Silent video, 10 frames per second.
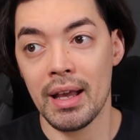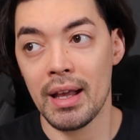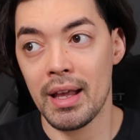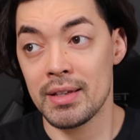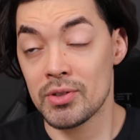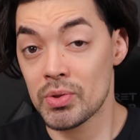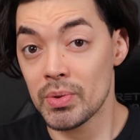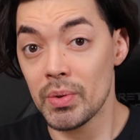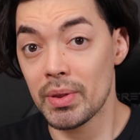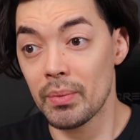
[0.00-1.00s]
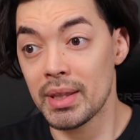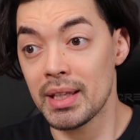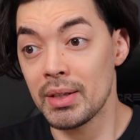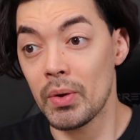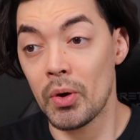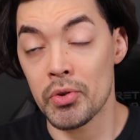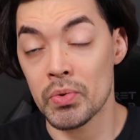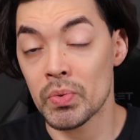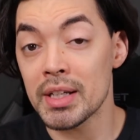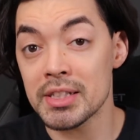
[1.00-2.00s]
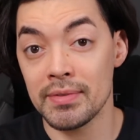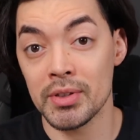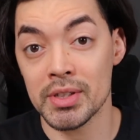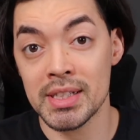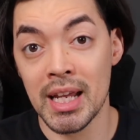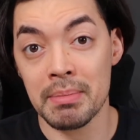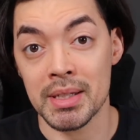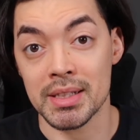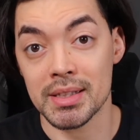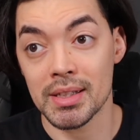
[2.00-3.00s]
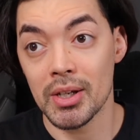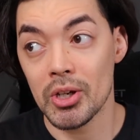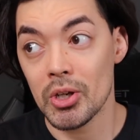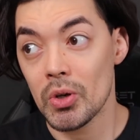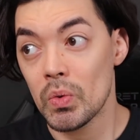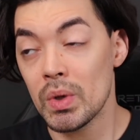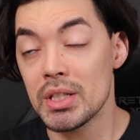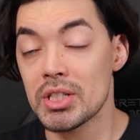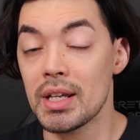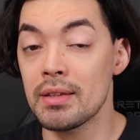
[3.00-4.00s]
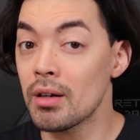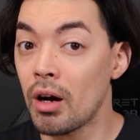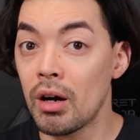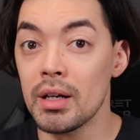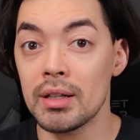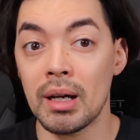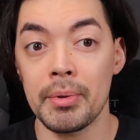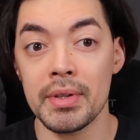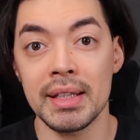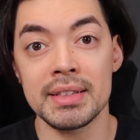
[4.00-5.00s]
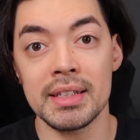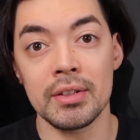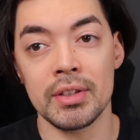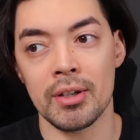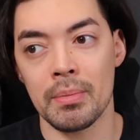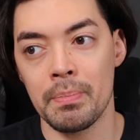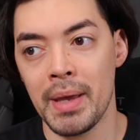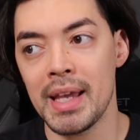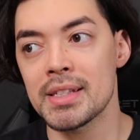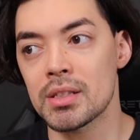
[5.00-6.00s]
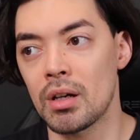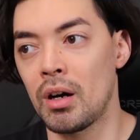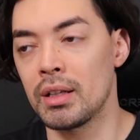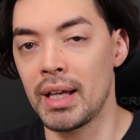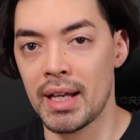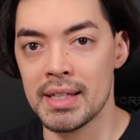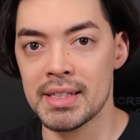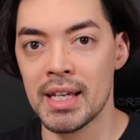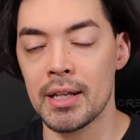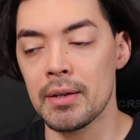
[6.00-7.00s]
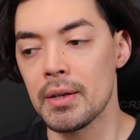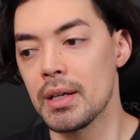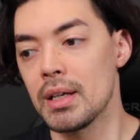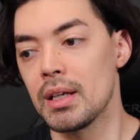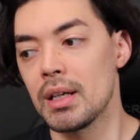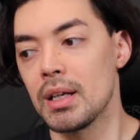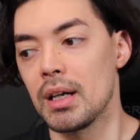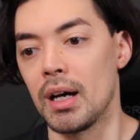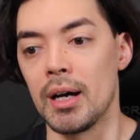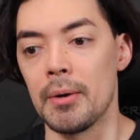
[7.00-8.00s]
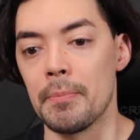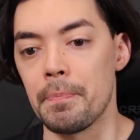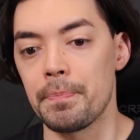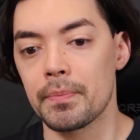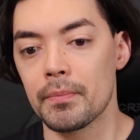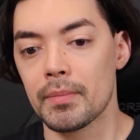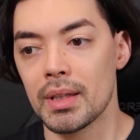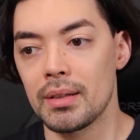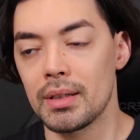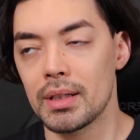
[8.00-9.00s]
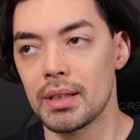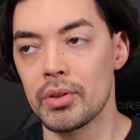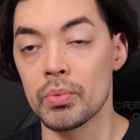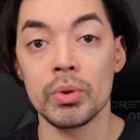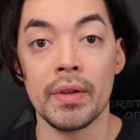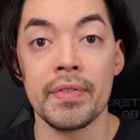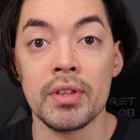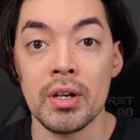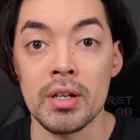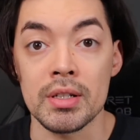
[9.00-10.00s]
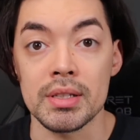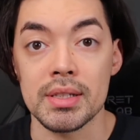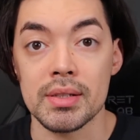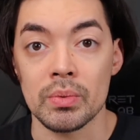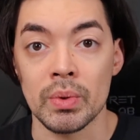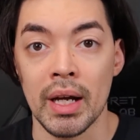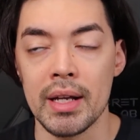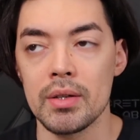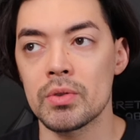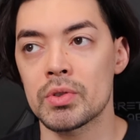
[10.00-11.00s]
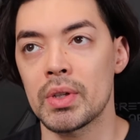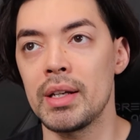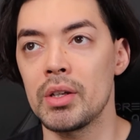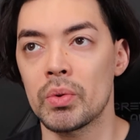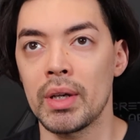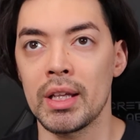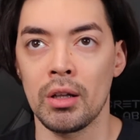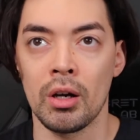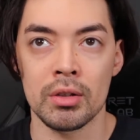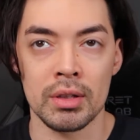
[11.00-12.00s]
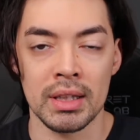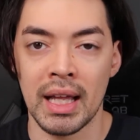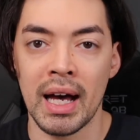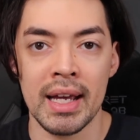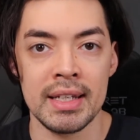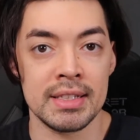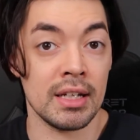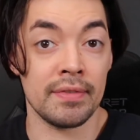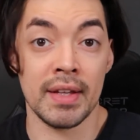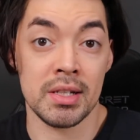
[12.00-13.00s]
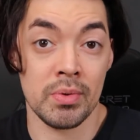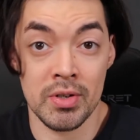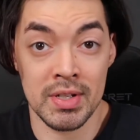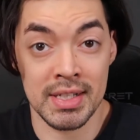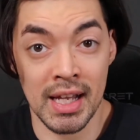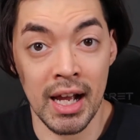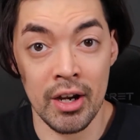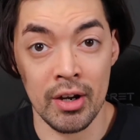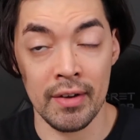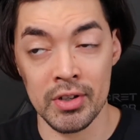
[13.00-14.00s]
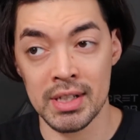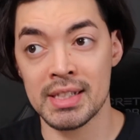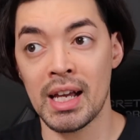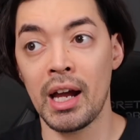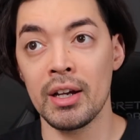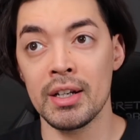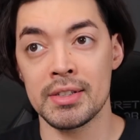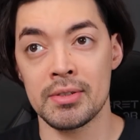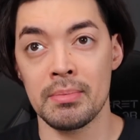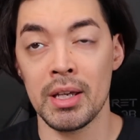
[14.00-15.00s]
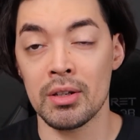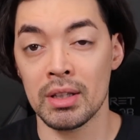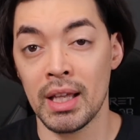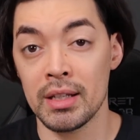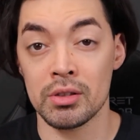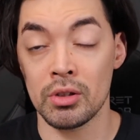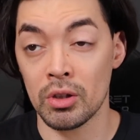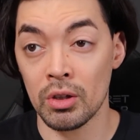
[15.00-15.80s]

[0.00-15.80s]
and truth within the rest of your statements, which there are a couple of things in there that are based on, like I said, the rule of thirds, right? Trying to create longer lines if that's what you desire. If your desire is to make your legs look